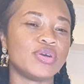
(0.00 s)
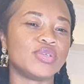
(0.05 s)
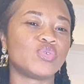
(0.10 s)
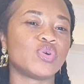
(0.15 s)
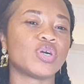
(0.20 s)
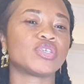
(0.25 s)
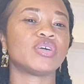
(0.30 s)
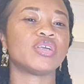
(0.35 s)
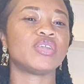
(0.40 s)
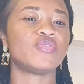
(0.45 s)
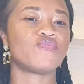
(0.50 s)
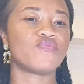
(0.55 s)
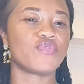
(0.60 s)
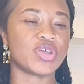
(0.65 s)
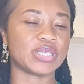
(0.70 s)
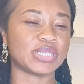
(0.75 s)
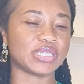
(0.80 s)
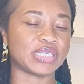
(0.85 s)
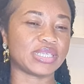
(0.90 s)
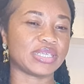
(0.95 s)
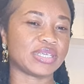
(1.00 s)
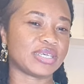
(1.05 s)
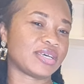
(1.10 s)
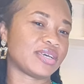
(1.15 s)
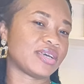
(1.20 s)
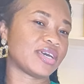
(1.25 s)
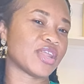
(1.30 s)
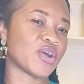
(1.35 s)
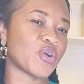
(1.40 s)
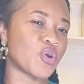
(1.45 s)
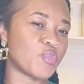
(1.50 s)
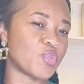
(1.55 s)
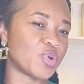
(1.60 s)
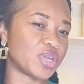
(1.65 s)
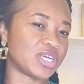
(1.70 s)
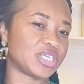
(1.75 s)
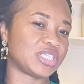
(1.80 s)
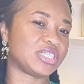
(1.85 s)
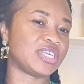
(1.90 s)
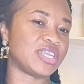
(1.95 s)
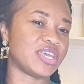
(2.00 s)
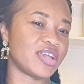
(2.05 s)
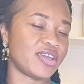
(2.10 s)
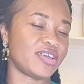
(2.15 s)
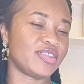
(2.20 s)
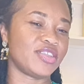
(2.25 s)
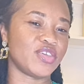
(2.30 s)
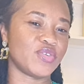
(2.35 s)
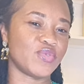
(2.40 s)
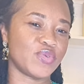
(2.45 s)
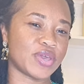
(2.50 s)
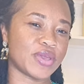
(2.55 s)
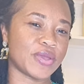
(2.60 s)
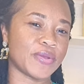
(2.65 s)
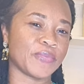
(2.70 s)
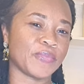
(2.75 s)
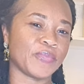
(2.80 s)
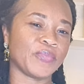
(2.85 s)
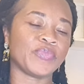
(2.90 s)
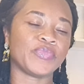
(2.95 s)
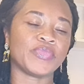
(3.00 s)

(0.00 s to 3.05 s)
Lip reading: to actually rent an accommodation here in UK.